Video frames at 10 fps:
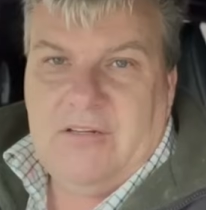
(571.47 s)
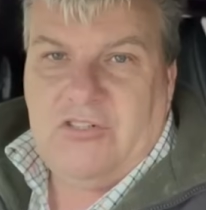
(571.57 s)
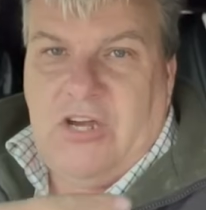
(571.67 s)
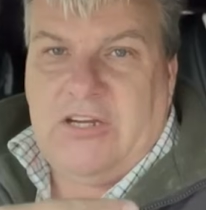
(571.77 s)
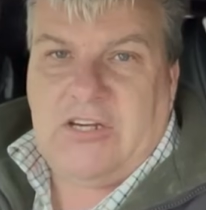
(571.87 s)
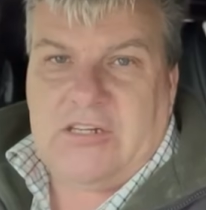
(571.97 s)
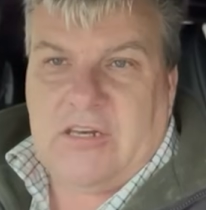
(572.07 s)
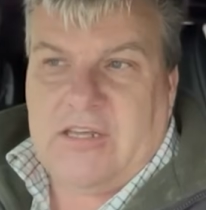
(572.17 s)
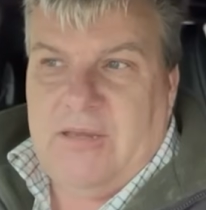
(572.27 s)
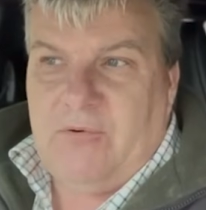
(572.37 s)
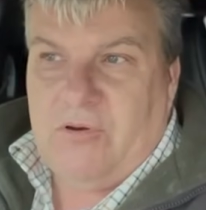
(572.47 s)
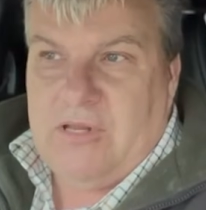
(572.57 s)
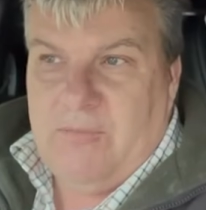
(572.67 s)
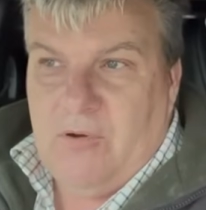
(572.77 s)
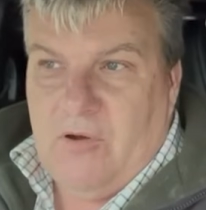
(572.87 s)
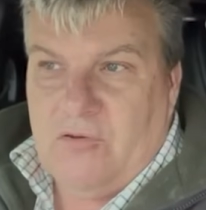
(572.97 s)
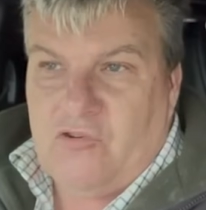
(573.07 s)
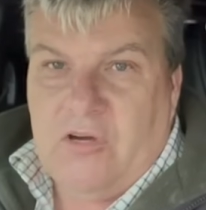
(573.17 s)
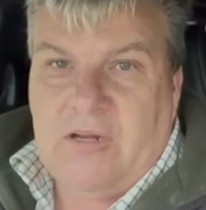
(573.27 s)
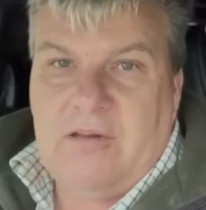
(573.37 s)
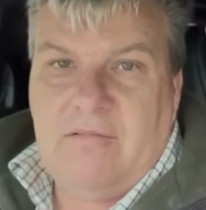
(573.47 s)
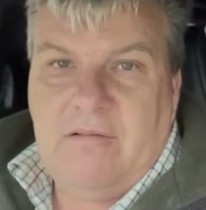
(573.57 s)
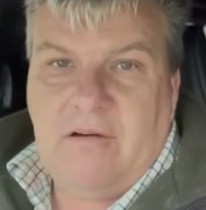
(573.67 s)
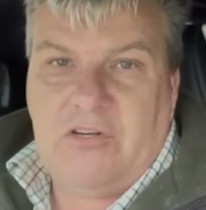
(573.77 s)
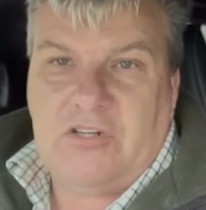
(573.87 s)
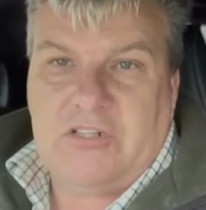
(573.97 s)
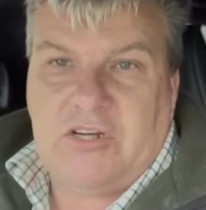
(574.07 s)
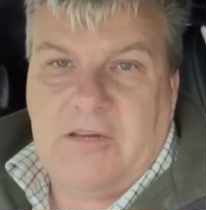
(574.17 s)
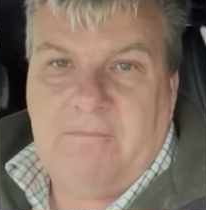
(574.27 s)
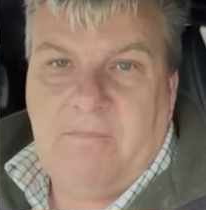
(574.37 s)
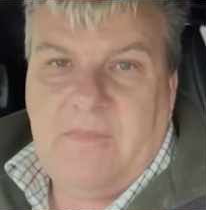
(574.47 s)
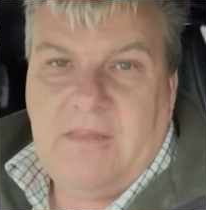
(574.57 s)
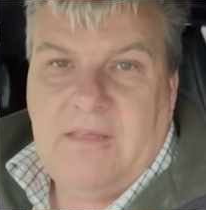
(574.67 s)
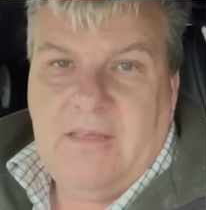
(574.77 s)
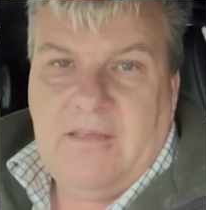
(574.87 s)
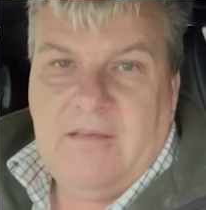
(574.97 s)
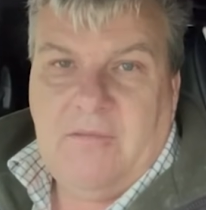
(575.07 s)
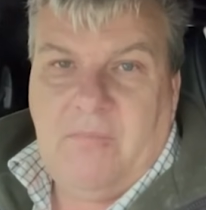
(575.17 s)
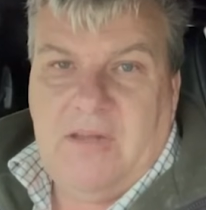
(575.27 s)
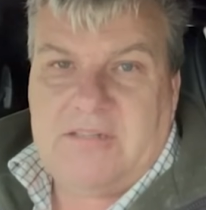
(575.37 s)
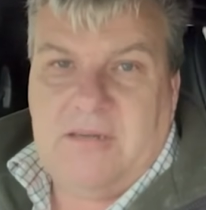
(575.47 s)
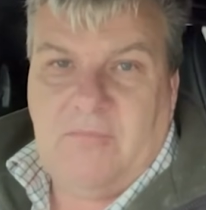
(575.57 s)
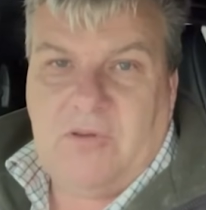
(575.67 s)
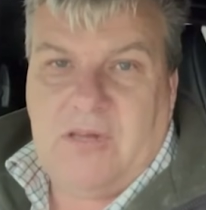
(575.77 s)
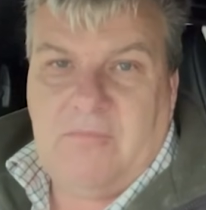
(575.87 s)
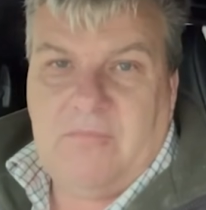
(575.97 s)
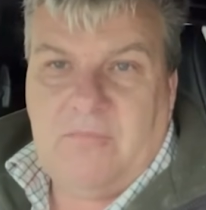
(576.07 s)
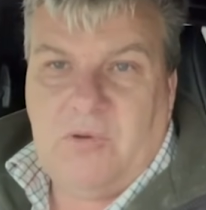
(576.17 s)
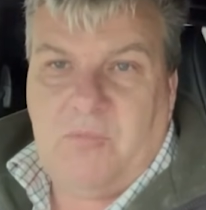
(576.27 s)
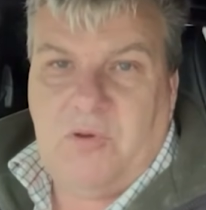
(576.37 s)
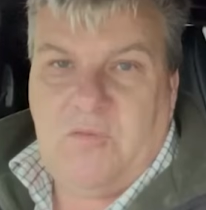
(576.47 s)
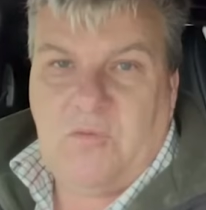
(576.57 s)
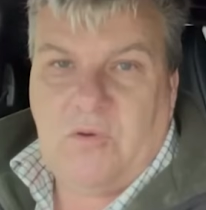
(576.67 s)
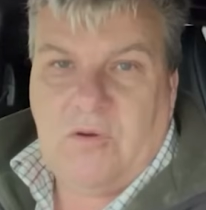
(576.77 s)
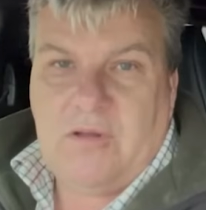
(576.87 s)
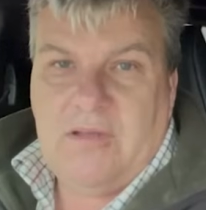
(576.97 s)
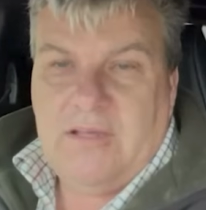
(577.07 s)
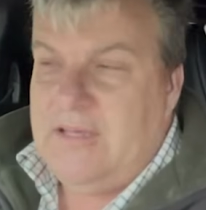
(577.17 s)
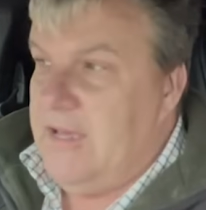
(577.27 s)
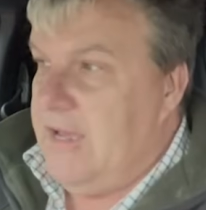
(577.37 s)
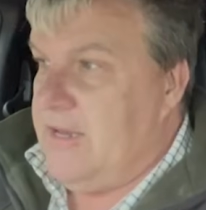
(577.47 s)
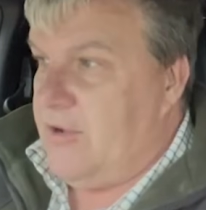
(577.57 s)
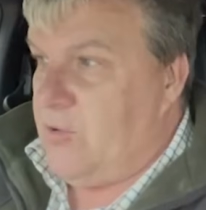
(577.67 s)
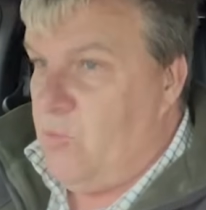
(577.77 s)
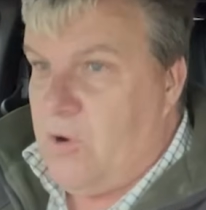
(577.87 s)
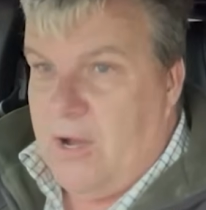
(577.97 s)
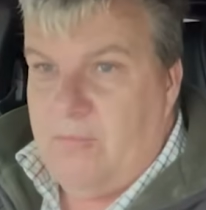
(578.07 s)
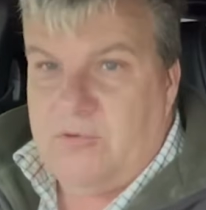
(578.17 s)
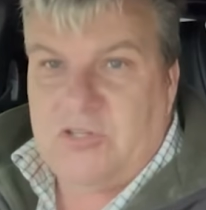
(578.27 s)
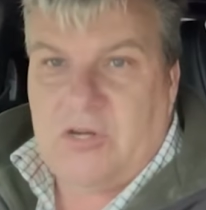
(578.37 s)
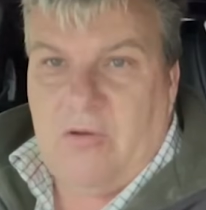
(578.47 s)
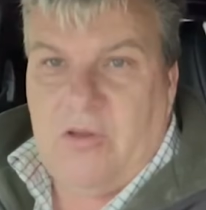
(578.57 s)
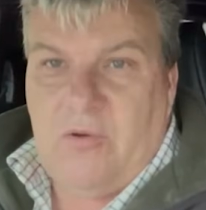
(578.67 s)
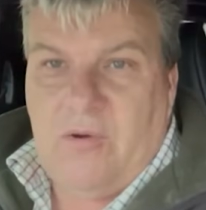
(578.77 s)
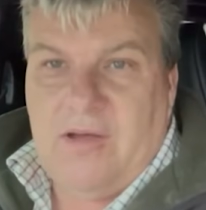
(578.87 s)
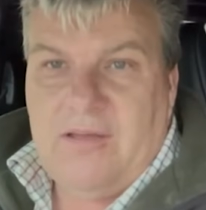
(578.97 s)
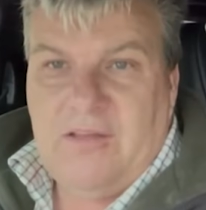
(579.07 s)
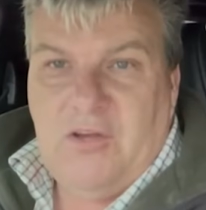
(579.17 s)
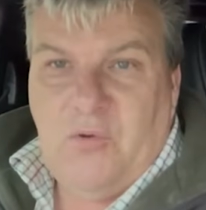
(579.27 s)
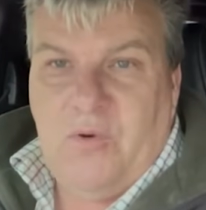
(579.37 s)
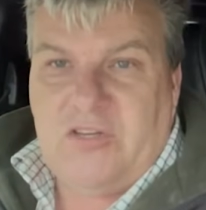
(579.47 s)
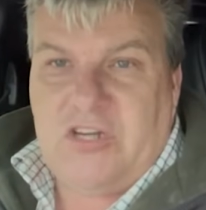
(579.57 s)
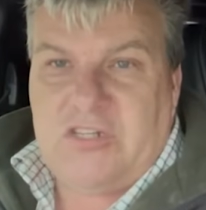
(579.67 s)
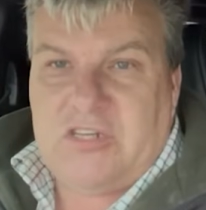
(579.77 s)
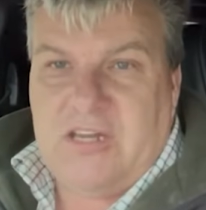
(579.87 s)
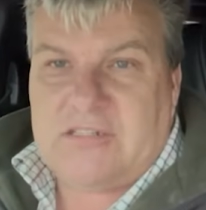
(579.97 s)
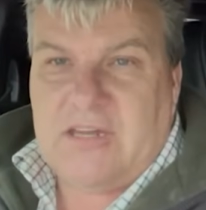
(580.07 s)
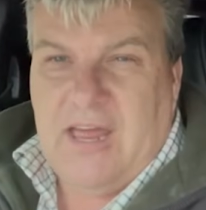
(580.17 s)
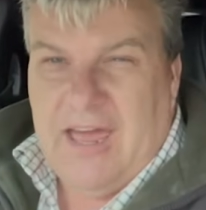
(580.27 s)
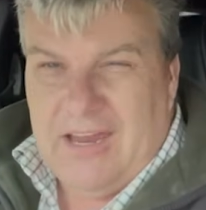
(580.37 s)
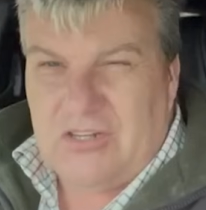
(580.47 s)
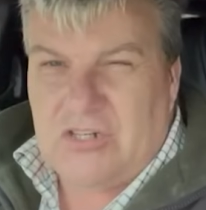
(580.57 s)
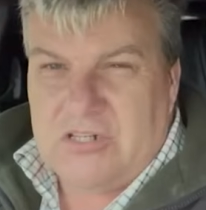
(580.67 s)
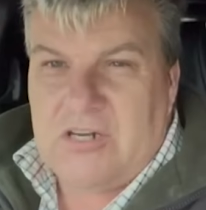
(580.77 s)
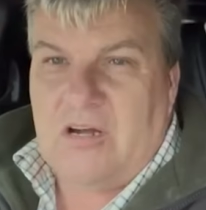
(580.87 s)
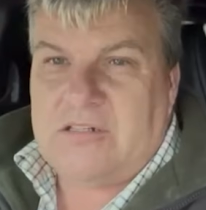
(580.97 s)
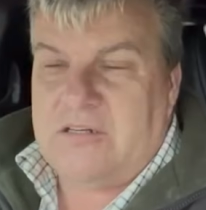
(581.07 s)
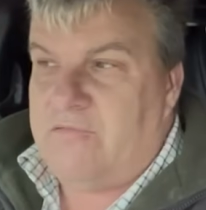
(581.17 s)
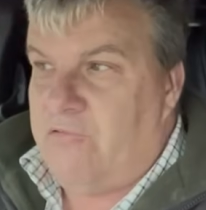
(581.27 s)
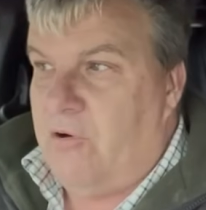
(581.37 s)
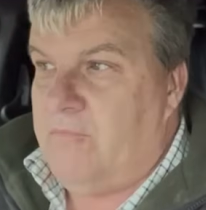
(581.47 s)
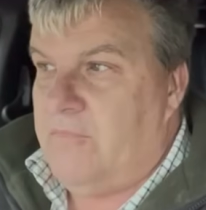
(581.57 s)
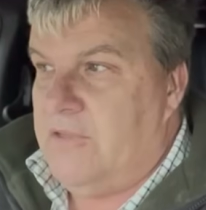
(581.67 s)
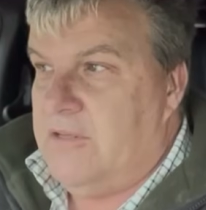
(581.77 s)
JJ's going to keep an eye on the truck, aren't you, JJ? Bless him, look at him, what a beautiful dog. And I'm going to walk up and just show you where GCS actually started from